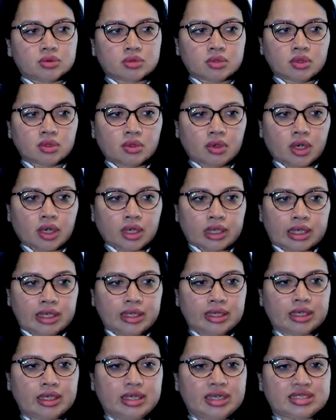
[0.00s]
the
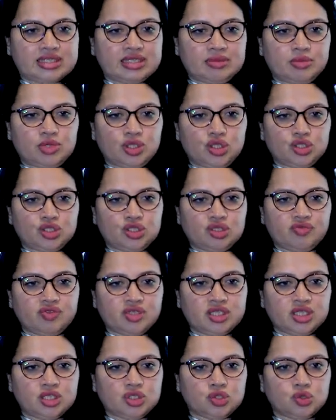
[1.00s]
clinical examination we
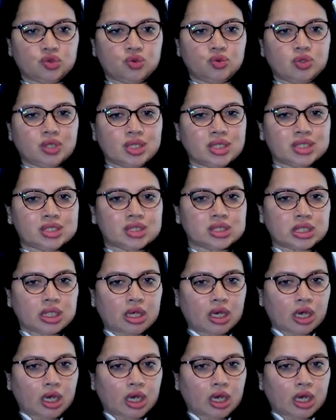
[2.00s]
need to do is